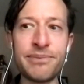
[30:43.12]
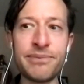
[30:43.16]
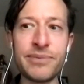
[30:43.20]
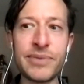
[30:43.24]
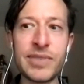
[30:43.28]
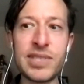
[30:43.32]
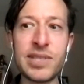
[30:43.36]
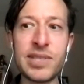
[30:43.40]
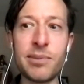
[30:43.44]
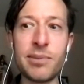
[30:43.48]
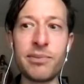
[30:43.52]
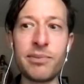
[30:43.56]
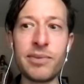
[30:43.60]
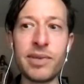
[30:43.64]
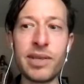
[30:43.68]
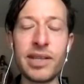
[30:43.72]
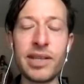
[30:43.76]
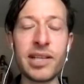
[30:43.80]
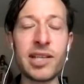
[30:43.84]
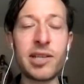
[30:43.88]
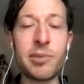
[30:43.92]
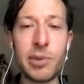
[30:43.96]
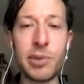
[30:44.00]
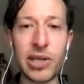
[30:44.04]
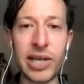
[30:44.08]
some of the
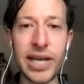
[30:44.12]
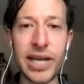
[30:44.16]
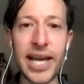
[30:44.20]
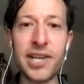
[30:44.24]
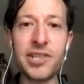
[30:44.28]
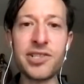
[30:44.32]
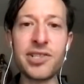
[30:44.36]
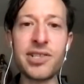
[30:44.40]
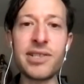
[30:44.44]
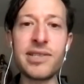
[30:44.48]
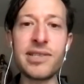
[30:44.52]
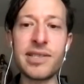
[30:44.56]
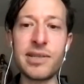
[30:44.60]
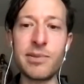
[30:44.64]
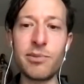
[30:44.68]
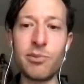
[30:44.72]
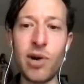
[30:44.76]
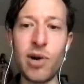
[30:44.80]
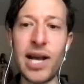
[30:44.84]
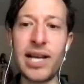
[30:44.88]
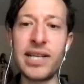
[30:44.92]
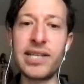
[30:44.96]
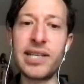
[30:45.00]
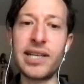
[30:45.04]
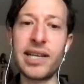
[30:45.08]
communications and
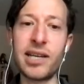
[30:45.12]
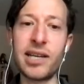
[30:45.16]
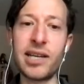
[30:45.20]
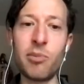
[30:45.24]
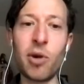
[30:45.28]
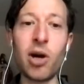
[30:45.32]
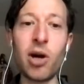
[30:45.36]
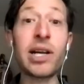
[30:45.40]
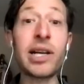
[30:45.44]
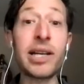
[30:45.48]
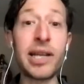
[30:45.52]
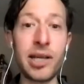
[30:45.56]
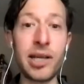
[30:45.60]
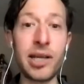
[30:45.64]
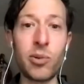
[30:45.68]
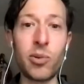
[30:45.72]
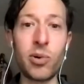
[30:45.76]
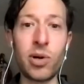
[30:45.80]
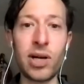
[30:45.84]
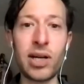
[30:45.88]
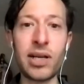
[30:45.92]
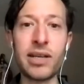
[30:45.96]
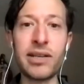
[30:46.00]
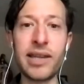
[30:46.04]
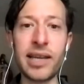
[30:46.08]
branding and marketing
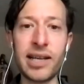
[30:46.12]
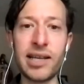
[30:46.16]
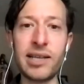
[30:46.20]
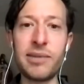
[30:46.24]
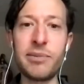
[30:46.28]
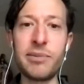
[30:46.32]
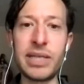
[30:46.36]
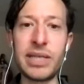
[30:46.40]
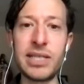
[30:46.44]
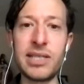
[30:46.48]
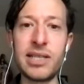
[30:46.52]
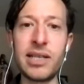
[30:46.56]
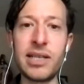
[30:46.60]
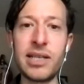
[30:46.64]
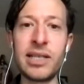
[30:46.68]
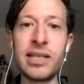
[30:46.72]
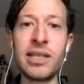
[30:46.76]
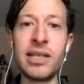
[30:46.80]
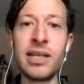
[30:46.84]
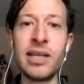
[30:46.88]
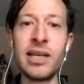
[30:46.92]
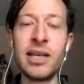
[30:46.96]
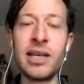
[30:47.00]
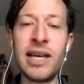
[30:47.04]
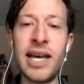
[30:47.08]
work that can be done,
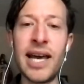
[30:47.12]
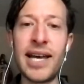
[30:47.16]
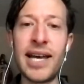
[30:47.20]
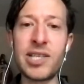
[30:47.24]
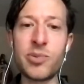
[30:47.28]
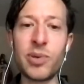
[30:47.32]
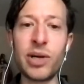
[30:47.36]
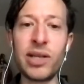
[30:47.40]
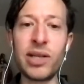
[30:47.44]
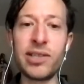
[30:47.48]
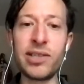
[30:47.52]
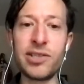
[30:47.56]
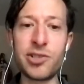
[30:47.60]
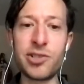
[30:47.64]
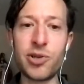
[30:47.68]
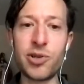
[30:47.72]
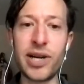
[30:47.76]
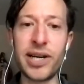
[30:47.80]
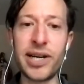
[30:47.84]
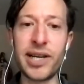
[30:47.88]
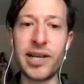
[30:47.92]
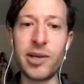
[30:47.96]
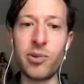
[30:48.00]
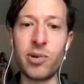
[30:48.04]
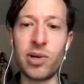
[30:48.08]
as well as
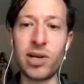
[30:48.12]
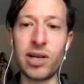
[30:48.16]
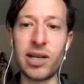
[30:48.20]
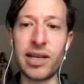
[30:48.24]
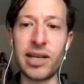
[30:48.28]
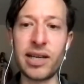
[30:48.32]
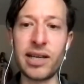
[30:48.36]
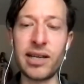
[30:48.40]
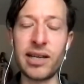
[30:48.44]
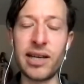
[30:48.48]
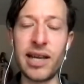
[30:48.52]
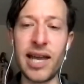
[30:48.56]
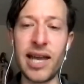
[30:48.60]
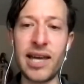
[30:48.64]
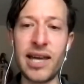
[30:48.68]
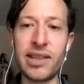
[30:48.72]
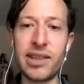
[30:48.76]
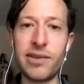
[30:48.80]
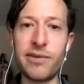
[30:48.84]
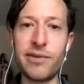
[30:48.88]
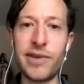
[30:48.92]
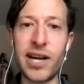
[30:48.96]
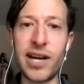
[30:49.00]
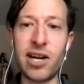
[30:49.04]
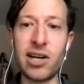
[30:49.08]
training work at the
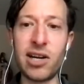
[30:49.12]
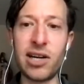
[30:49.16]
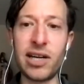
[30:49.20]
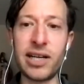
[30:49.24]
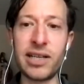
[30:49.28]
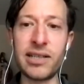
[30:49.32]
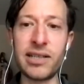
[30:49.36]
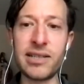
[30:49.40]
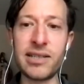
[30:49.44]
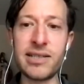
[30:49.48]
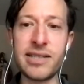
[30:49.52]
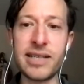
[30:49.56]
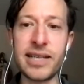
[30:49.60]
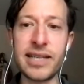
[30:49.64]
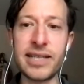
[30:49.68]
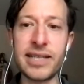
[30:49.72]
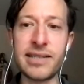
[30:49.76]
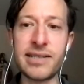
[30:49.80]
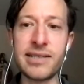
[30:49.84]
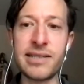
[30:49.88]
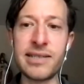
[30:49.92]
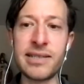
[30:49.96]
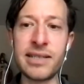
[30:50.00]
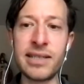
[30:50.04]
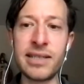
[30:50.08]
various
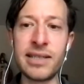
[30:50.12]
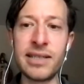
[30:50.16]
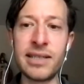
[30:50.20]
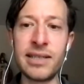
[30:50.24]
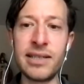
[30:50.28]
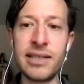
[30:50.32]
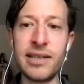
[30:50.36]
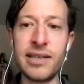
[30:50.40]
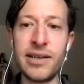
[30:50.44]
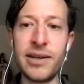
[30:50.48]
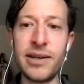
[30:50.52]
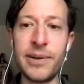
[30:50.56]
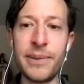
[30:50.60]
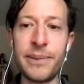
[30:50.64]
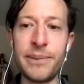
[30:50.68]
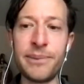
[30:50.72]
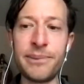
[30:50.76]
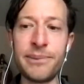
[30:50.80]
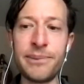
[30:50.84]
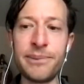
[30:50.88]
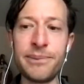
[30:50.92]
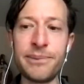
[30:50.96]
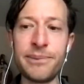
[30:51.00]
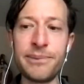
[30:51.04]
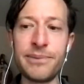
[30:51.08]
sites.
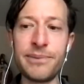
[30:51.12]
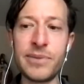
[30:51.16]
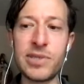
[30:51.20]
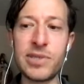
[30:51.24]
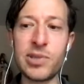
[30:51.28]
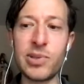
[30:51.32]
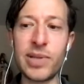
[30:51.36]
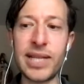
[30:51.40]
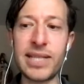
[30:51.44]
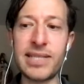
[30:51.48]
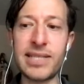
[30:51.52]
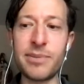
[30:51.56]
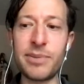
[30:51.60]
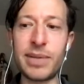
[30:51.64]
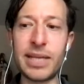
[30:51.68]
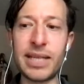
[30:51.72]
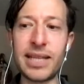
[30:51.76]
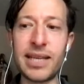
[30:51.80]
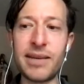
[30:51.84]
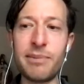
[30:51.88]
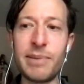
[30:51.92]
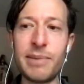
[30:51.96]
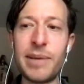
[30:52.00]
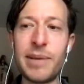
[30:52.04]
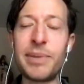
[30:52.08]
So that's something
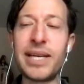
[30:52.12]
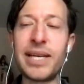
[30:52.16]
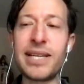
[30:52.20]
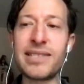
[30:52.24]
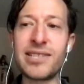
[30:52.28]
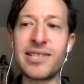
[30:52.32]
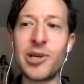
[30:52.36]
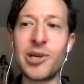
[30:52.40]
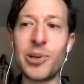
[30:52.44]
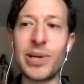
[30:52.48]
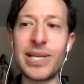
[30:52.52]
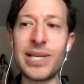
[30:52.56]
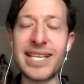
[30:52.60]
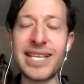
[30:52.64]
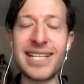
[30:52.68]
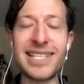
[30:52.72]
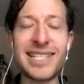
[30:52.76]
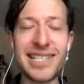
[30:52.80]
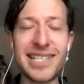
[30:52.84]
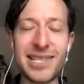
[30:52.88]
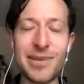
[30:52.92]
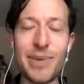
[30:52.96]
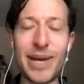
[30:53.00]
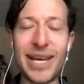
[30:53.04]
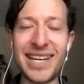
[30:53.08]
that maybe isn't always
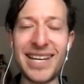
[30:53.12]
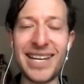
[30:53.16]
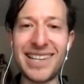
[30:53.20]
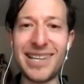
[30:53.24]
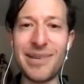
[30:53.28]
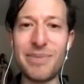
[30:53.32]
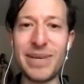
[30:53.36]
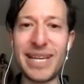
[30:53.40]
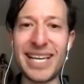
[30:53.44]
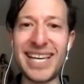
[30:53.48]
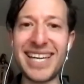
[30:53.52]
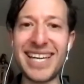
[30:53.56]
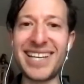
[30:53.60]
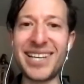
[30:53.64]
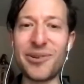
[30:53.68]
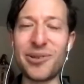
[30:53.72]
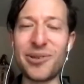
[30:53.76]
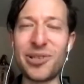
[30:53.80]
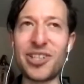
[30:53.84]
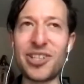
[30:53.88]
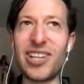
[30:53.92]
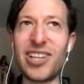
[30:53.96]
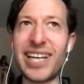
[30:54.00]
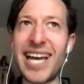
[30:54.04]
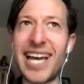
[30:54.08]
anticipated in the beginning, where
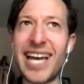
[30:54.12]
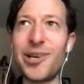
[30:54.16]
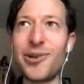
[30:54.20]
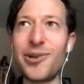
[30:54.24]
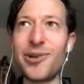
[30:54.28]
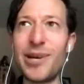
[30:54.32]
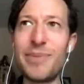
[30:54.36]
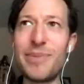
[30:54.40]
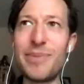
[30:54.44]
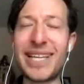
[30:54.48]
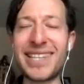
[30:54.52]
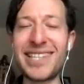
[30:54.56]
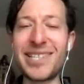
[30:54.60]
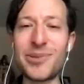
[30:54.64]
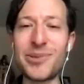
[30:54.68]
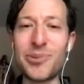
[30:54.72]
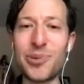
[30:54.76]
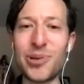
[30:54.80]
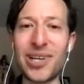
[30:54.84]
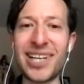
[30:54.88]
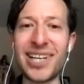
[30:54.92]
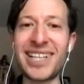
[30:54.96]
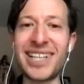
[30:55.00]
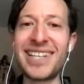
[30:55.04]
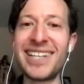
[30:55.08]
you're like, how do I make this
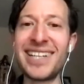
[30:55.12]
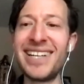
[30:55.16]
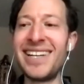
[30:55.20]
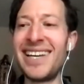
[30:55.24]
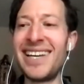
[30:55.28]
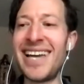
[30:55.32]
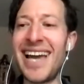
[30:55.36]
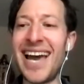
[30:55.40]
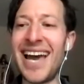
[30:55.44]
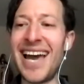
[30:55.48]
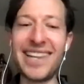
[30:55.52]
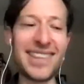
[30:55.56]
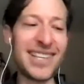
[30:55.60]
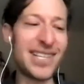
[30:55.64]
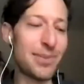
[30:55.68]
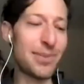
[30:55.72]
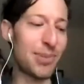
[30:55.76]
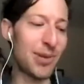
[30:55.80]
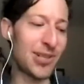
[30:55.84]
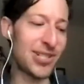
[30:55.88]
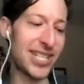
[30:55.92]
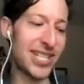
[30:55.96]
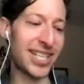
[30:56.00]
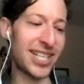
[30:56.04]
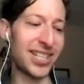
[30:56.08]
work at this
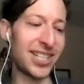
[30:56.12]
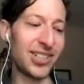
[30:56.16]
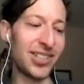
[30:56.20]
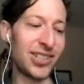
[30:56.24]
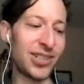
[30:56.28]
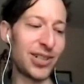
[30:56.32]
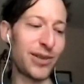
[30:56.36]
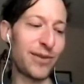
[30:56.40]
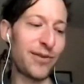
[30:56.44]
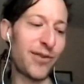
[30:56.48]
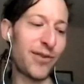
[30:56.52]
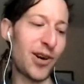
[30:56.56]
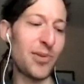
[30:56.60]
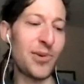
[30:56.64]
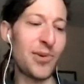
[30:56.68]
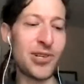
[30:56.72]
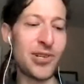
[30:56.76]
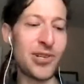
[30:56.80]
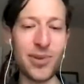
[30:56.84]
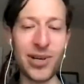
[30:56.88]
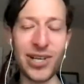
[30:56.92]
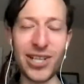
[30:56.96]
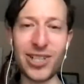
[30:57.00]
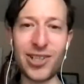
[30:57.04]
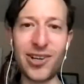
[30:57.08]
particular
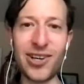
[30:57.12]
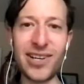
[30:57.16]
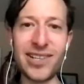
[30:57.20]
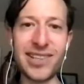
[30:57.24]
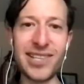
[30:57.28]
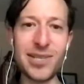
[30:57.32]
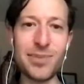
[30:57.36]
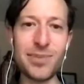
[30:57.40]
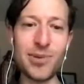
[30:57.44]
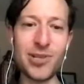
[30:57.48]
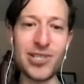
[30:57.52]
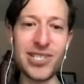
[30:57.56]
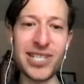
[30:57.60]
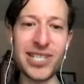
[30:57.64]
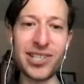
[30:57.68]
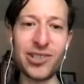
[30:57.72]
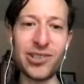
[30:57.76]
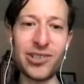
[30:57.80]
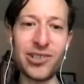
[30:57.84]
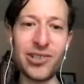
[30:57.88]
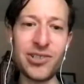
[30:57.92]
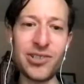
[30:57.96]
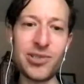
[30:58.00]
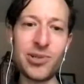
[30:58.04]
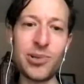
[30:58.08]
farmer's market or at this
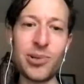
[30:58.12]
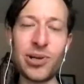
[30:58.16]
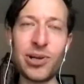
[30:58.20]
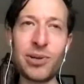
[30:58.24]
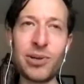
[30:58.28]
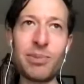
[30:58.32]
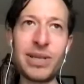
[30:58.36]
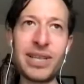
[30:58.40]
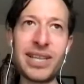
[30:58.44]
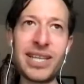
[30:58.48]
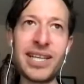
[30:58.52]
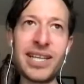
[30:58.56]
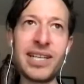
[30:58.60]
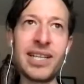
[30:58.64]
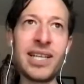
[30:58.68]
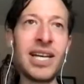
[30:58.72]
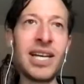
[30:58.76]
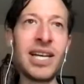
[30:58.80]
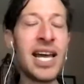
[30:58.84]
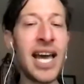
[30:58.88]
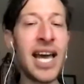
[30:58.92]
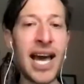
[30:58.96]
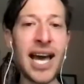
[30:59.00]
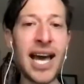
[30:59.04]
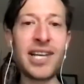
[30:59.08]
particular store? But then
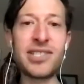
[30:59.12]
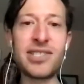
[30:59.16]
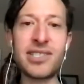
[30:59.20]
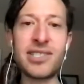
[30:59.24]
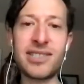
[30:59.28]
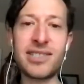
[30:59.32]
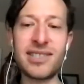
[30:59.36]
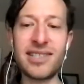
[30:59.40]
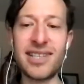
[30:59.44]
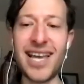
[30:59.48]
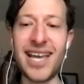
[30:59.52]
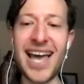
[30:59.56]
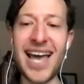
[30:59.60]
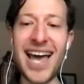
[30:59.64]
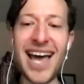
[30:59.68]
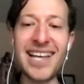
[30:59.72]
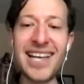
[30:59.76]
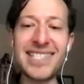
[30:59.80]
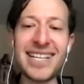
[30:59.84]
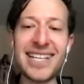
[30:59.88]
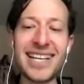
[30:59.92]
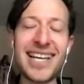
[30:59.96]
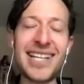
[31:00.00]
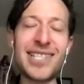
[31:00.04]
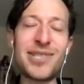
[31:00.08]
as
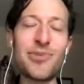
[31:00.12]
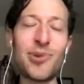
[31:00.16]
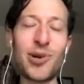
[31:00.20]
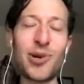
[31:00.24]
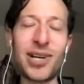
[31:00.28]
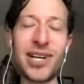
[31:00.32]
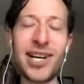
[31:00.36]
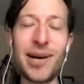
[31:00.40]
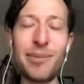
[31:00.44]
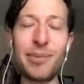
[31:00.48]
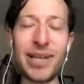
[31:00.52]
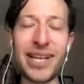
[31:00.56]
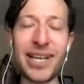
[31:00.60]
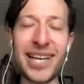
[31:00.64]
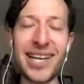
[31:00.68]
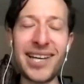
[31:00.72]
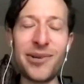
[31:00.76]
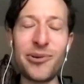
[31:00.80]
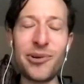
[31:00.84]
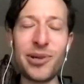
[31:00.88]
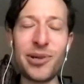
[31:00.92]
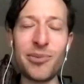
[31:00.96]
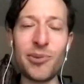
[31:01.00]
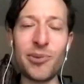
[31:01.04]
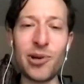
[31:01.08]
it gets more complicated
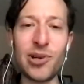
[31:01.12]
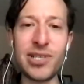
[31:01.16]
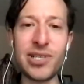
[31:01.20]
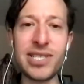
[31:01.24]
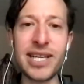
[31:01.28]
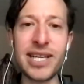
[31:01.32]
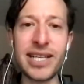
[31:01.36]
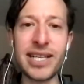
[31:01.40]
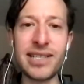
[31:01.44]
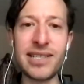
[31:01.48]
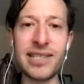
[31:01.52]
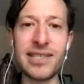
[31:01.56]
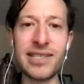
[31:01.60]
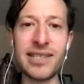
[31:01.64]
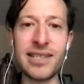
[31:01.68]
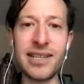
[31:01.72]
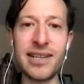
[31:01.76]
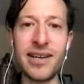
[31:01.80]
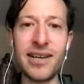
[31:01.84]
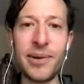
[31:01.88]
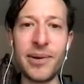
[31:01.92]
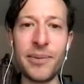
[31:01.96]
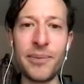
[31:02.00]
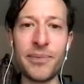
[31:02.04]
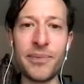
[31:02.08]
with more sites,
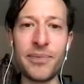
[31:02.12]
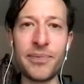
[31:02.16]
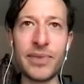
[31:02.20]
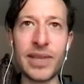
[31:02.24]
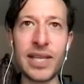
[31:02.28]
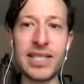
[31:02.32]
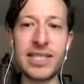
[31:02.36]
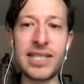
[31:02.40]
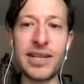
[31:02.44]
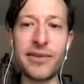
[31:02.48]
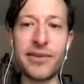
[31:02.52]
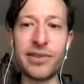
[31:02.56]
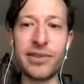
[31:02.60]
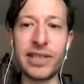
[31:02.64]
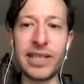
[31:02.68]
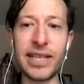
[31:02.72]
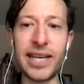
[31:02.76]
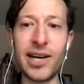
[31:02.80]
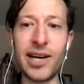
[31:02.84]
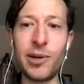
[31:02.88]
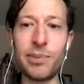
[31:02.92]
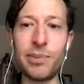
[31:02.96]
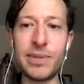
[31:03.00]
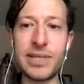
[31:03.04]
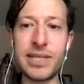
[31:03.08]
it definitely
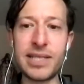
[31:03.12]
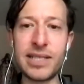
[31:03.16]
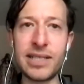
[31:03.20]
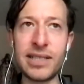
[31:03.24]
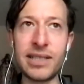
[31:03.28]
helps